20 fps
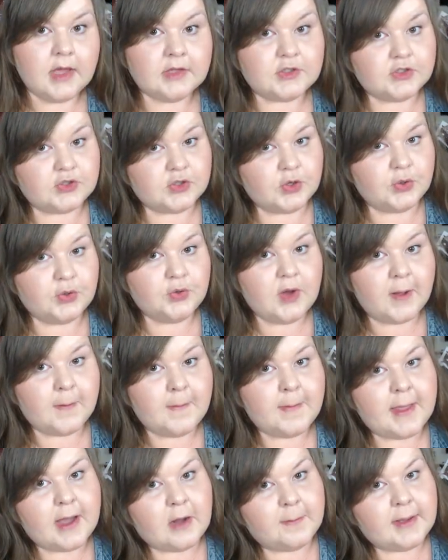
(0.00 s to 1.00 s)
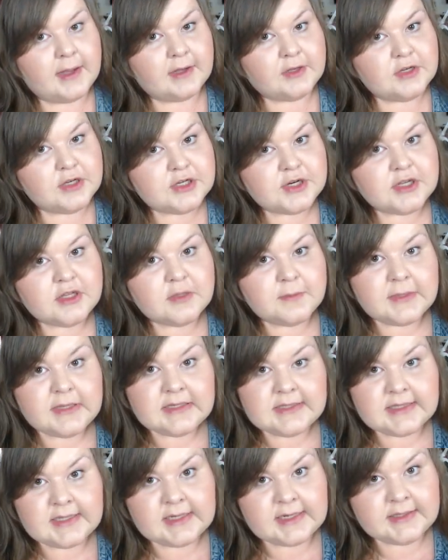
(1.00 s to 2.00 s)
So I'm now back to show you the
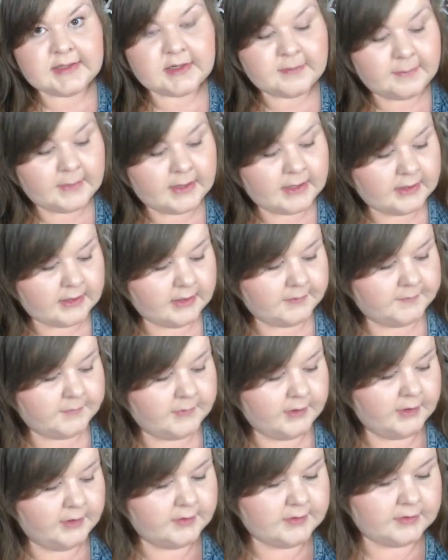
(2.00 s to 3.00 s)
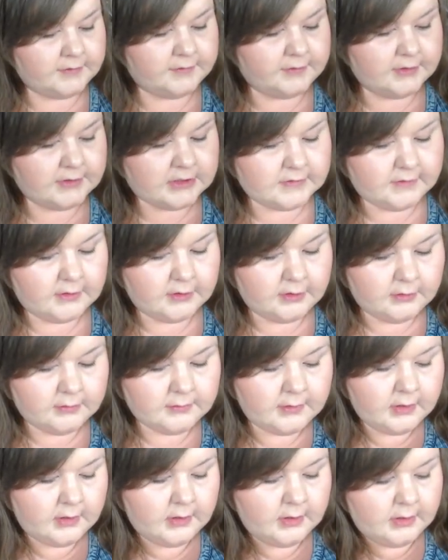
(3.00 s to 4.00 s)
pieces that I ended up making. So first of all,
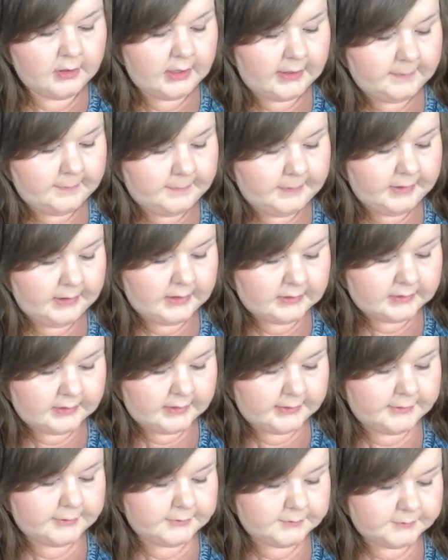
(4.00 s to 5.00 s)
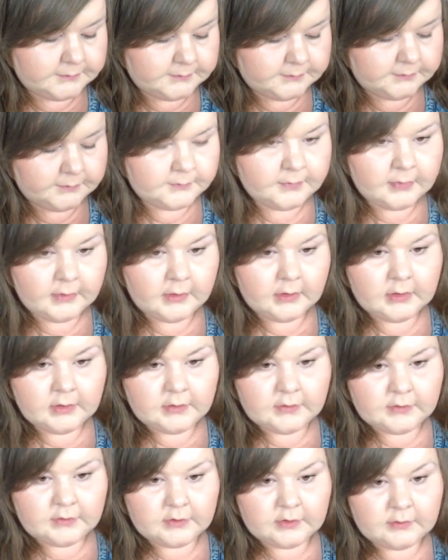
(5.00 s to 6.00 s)
I picked out
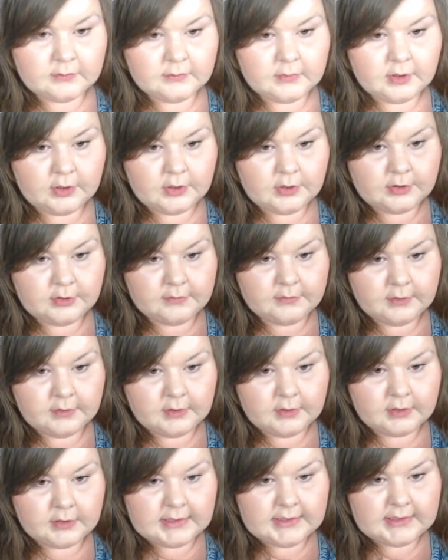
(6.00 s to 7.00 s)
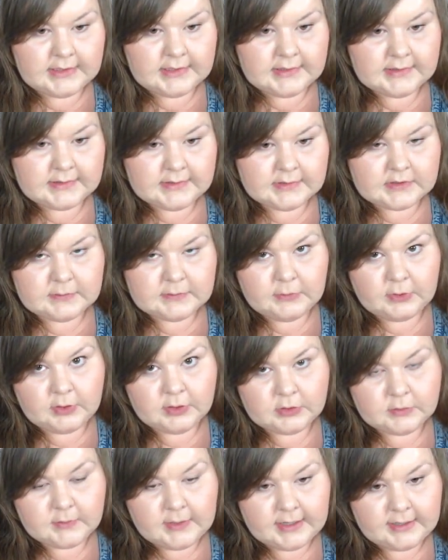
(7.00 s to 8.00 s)
some of these
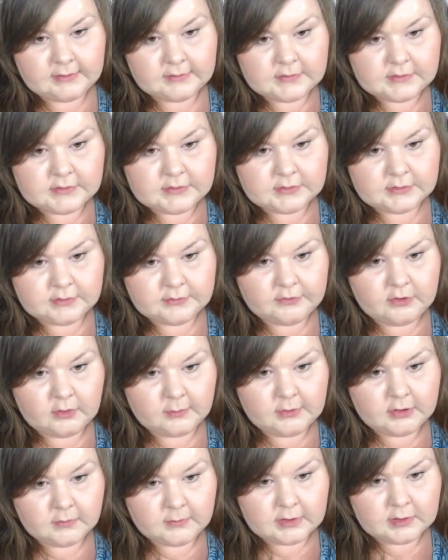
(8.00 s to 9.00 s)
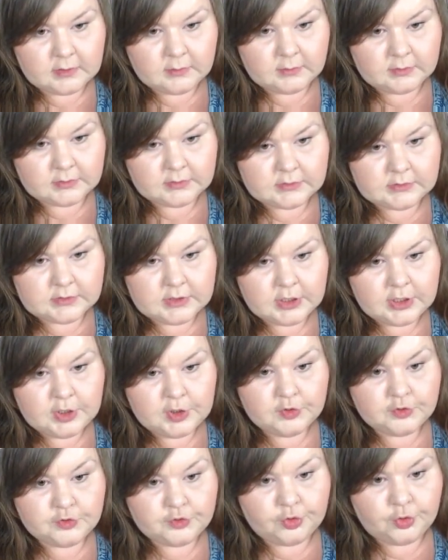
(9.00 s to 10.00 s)
smaller rounds, so 4mm ones
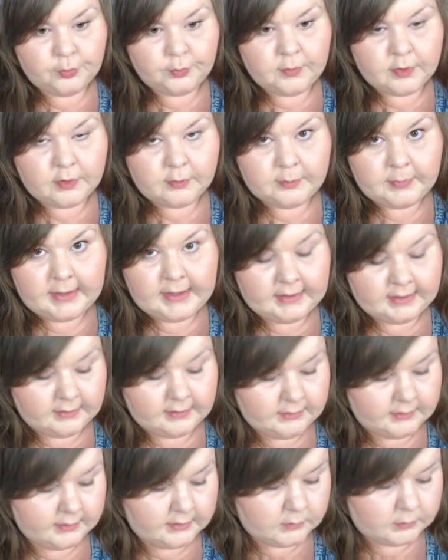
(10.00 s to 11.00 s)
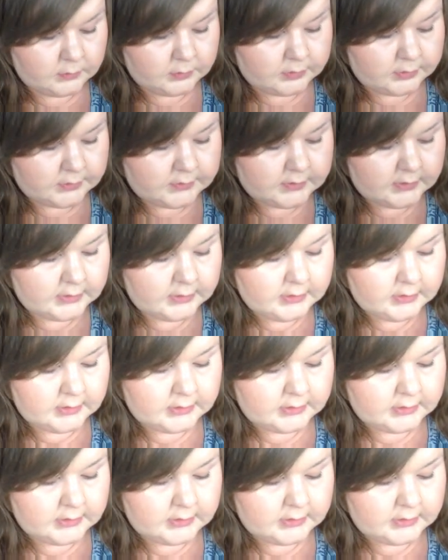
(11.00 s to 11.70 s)
from the bag, I think it was.